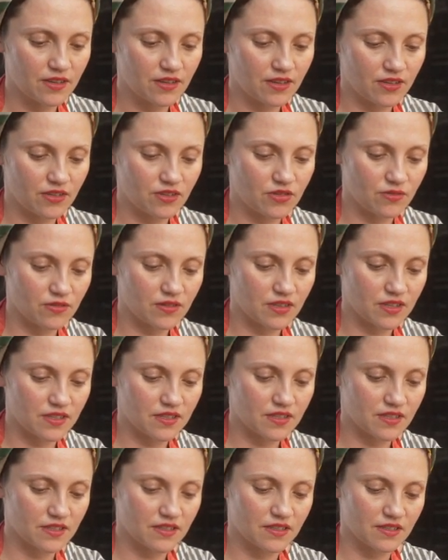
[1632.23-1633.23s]
and do
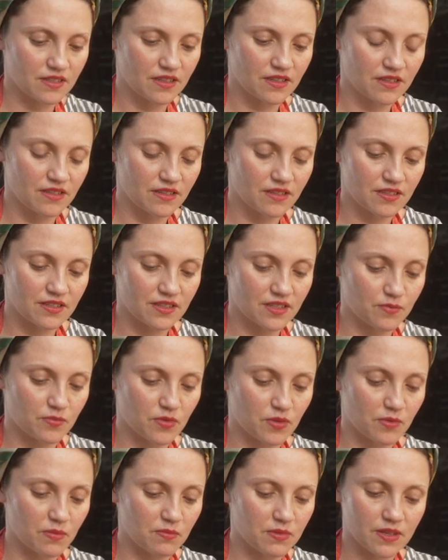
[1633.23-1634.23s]
this. This is
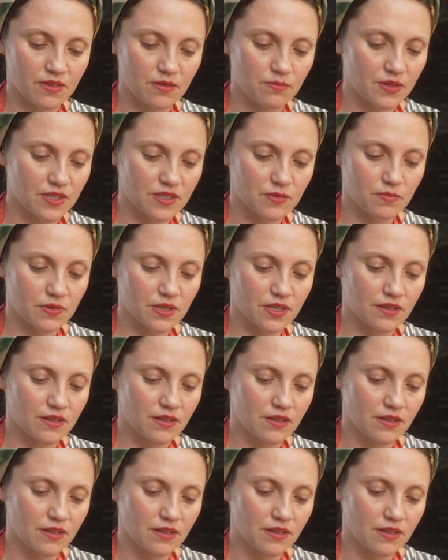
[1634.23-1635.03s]
probably the best bit.